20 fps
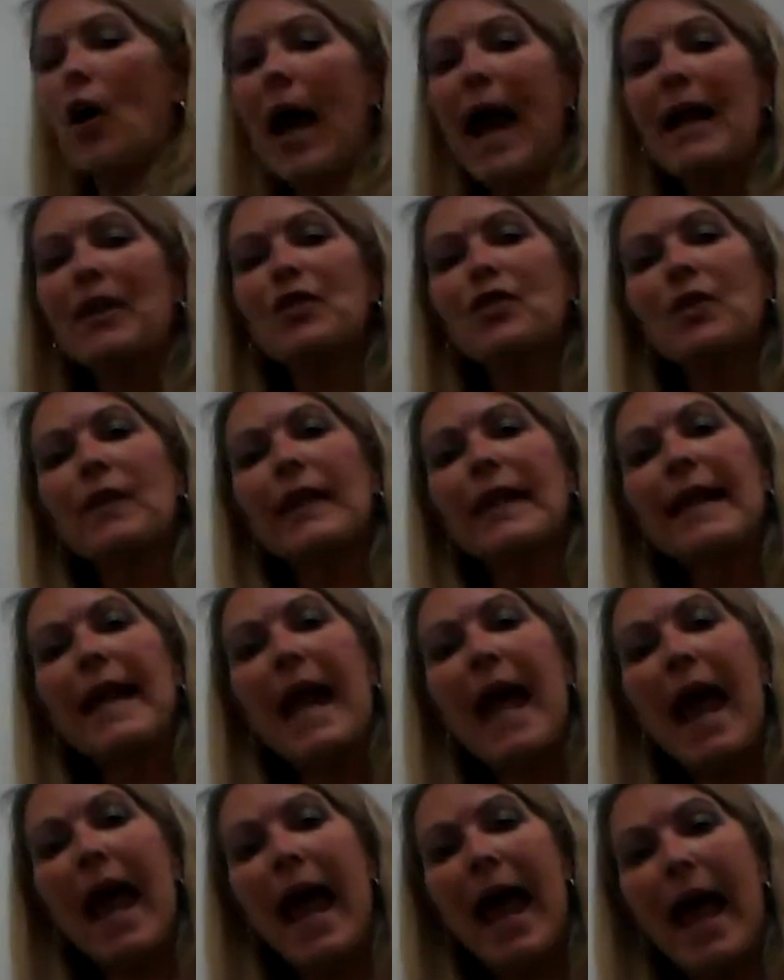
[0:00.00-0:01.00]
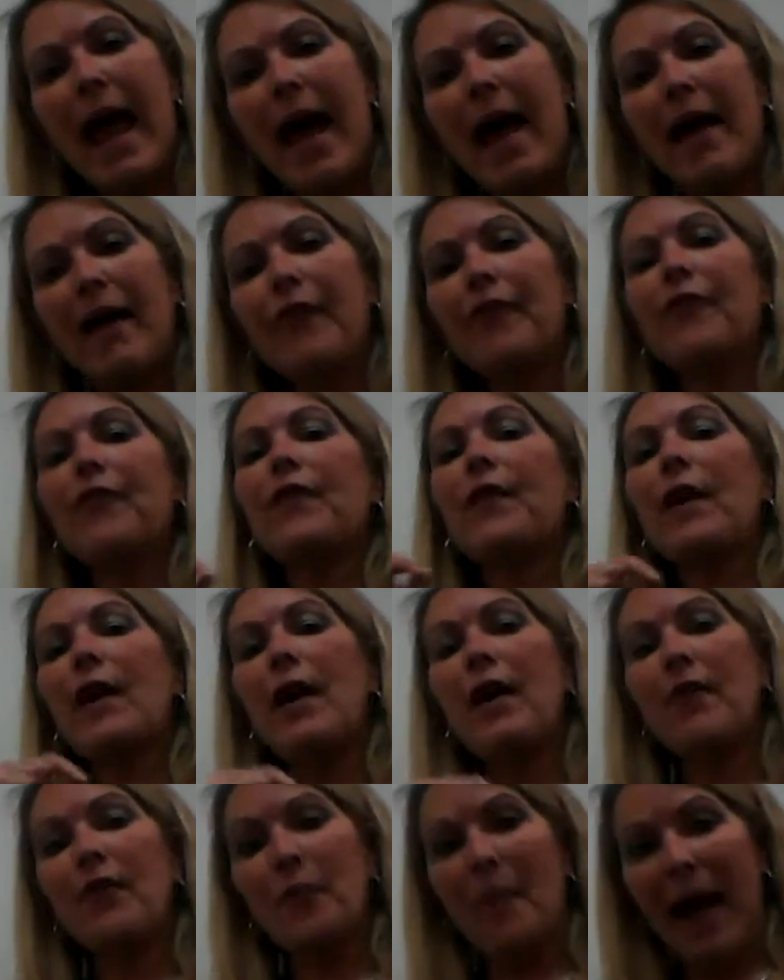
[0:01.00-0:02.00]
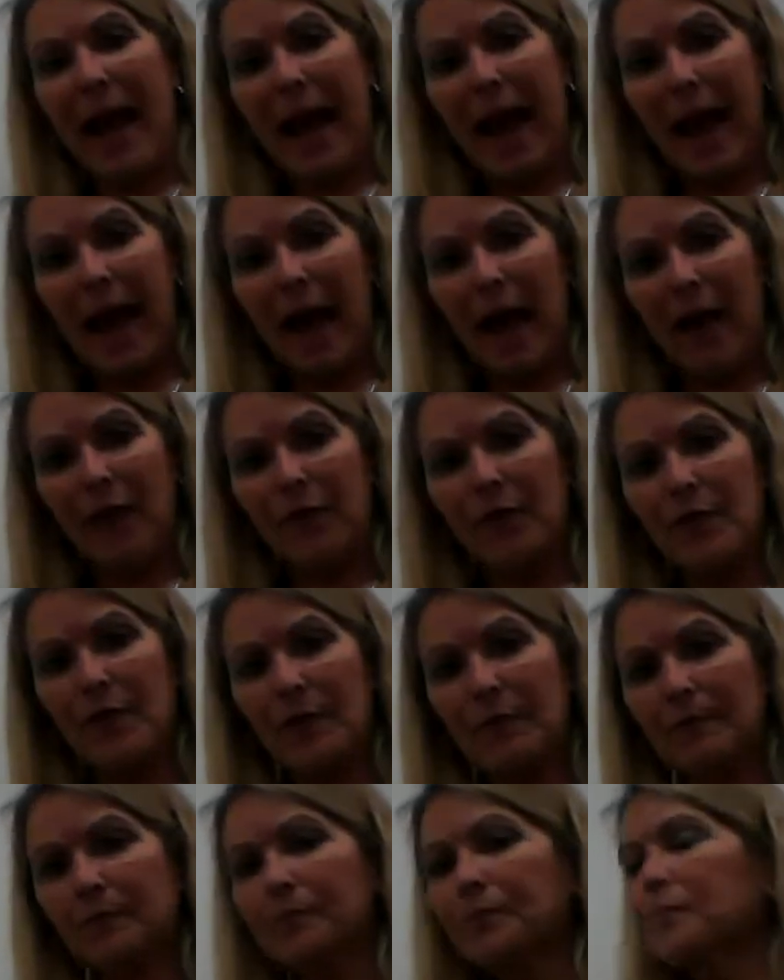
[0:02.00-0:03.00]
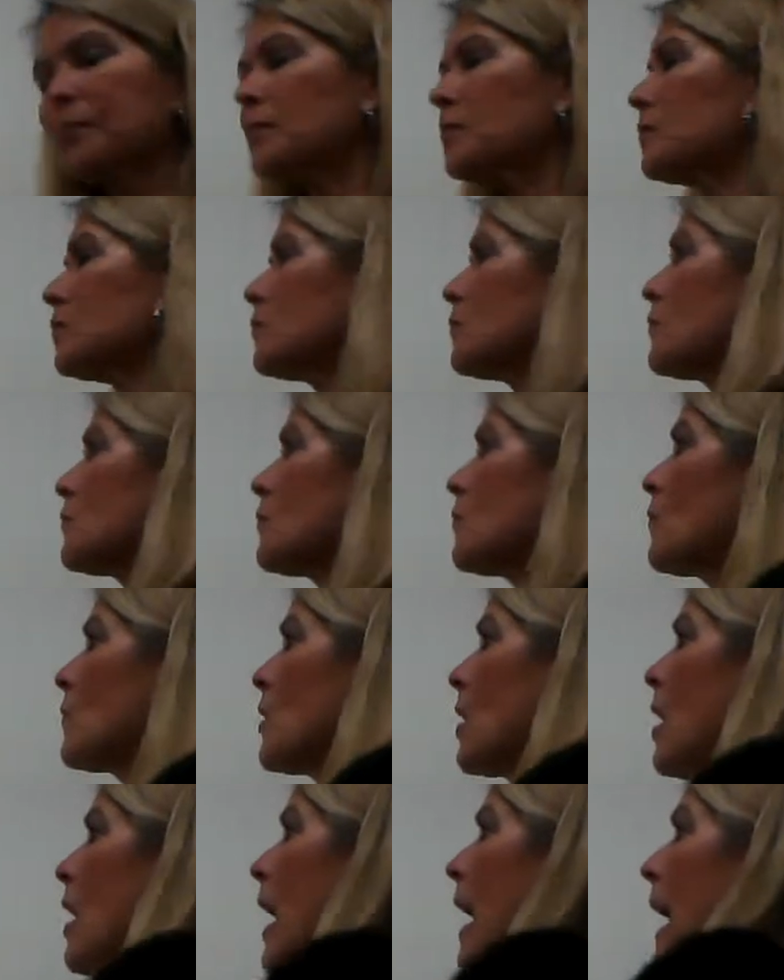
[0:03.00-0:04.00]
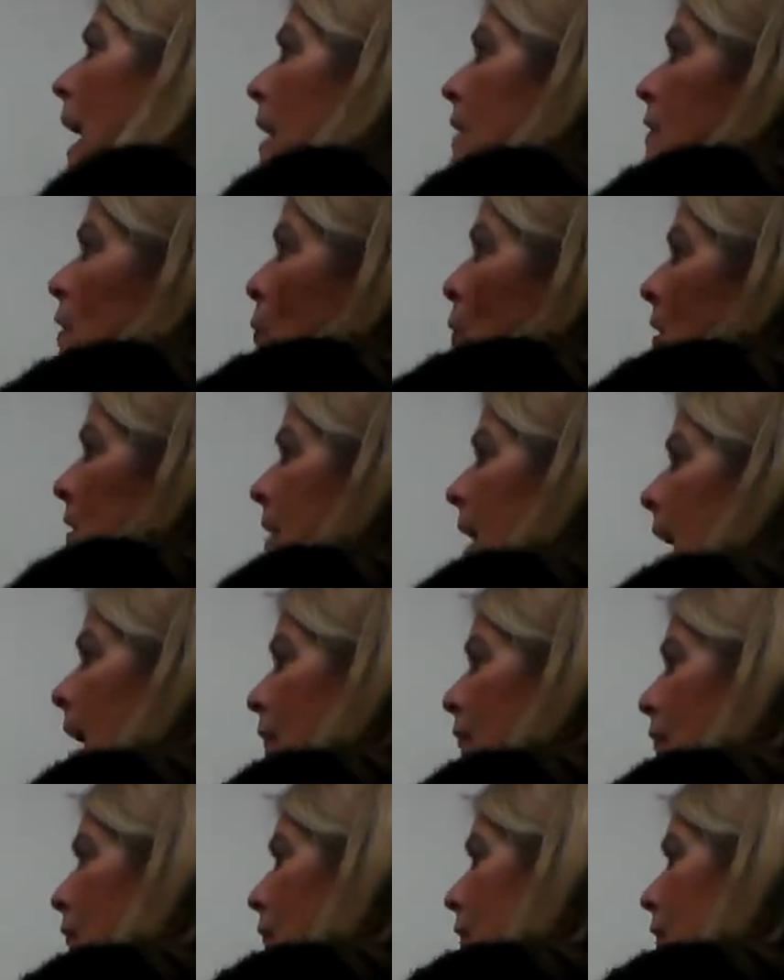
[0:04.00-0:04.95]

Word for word: actually half of my halves. And so what's half of